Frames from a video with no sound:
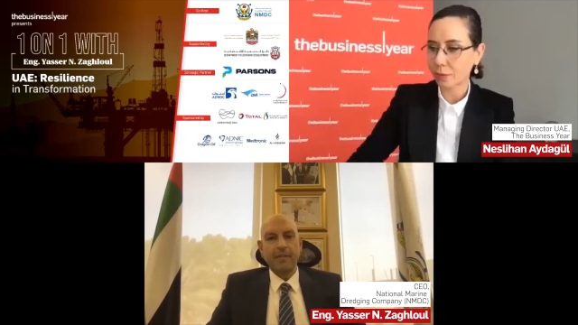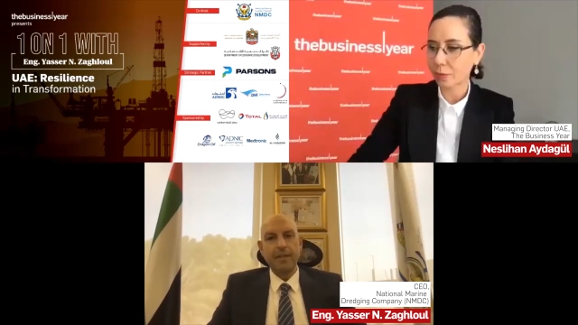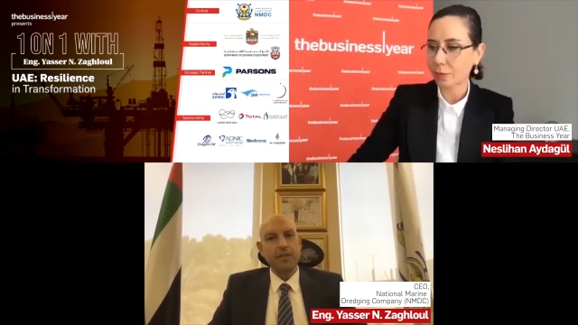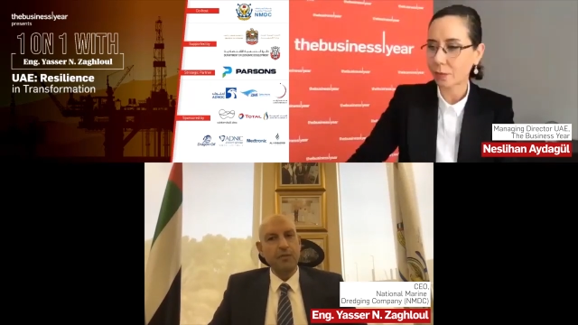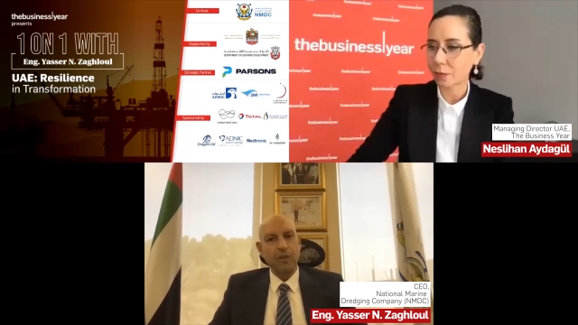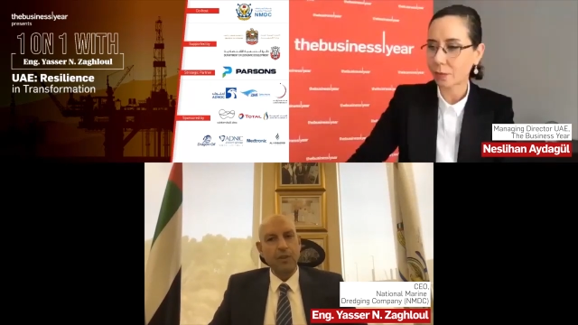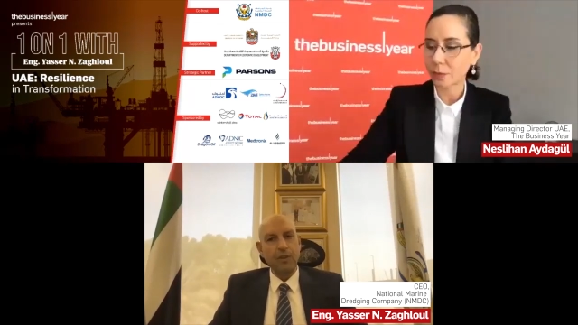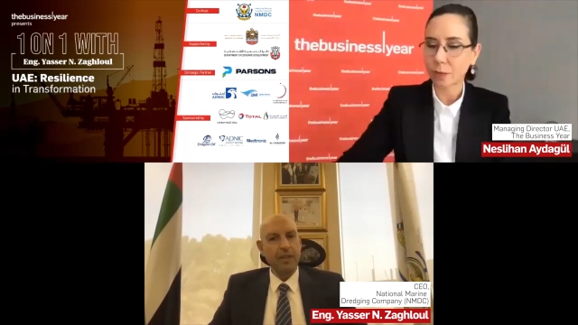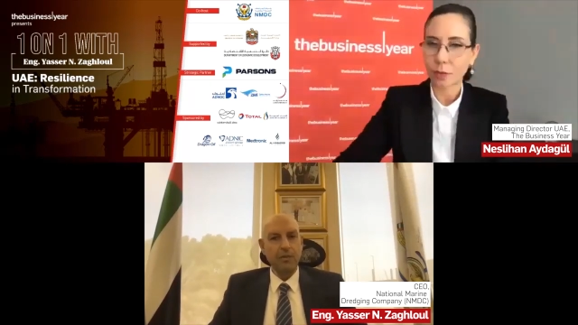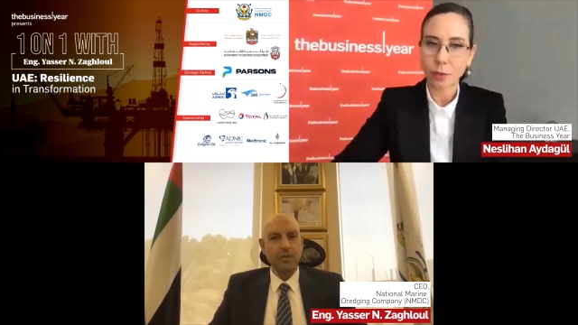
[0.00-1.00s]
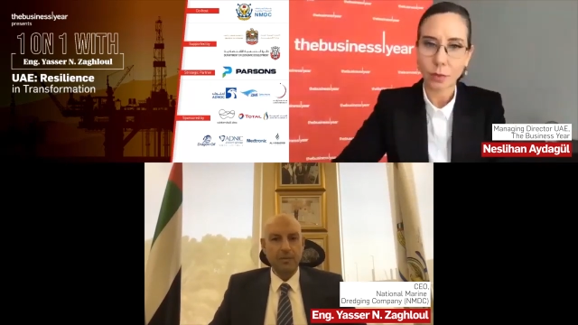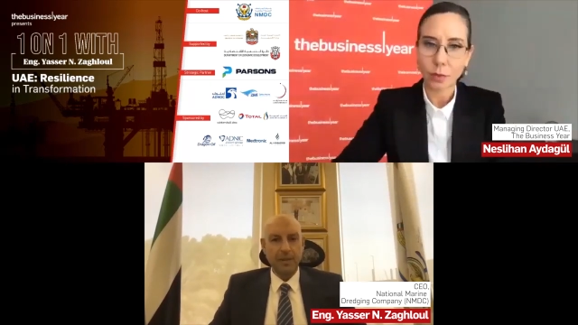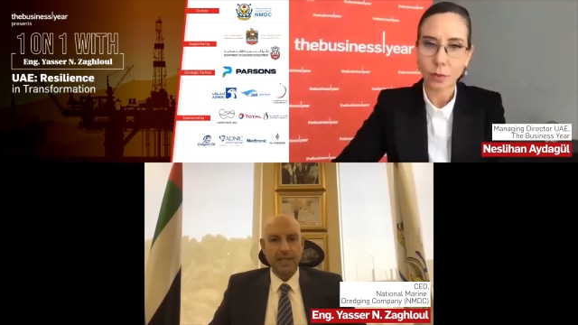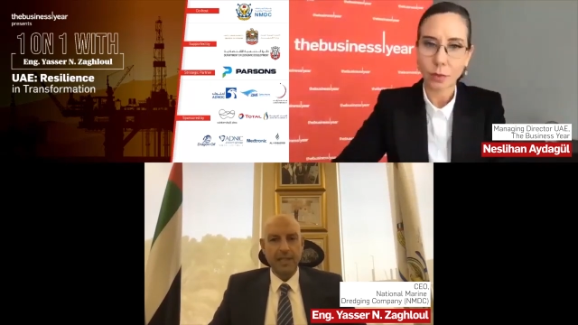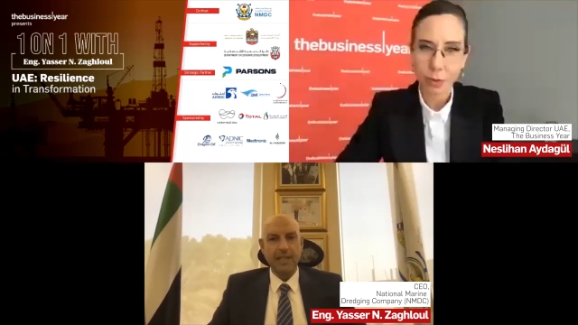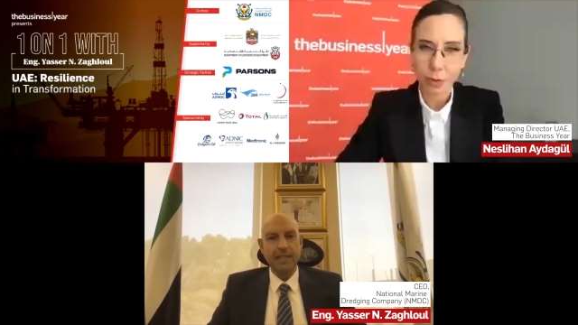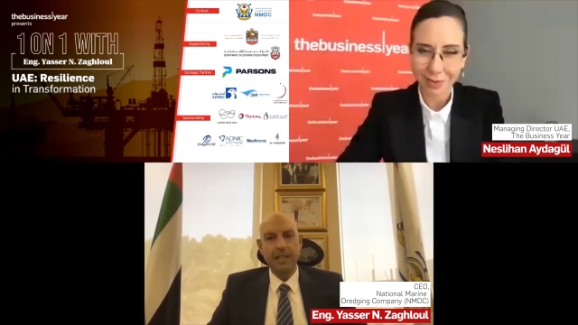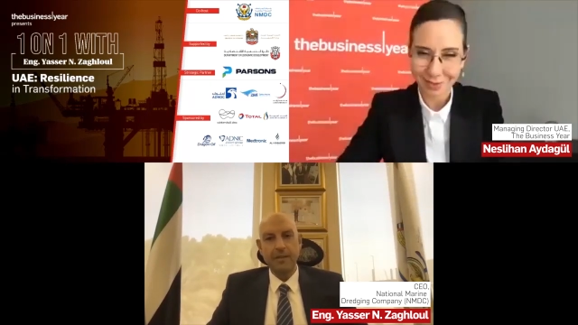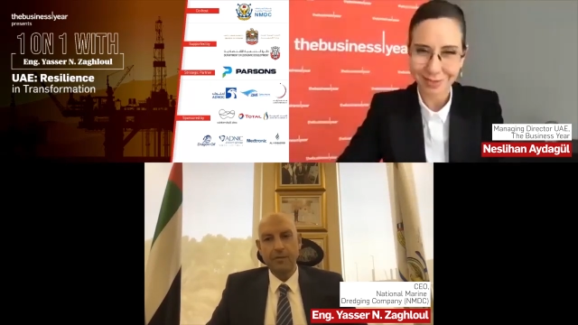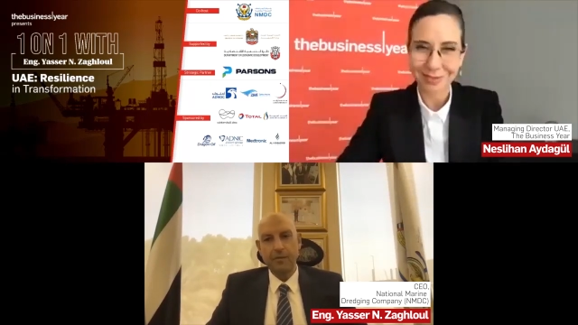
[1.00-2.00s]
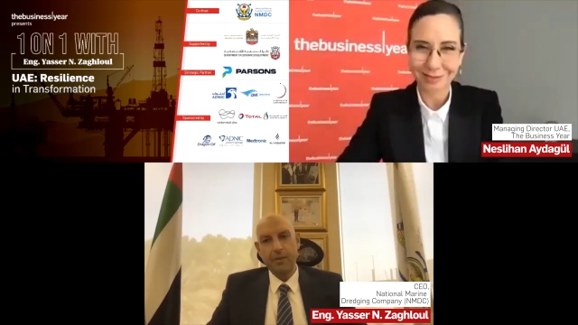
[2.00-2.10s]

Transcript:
Speaker 1: first of all, thank you so much, Neslihan,